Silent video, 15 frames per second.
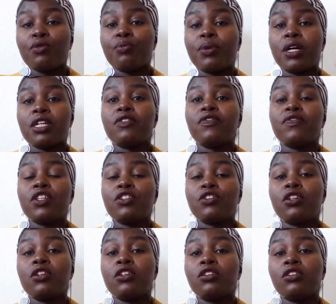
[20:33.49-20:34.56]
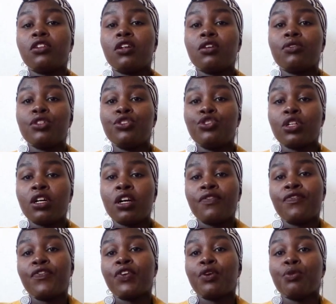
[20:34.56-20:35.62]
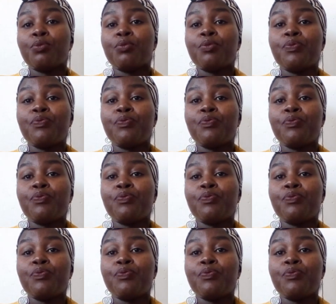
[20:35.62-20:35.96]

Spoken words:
form part of the Chinese language, come from.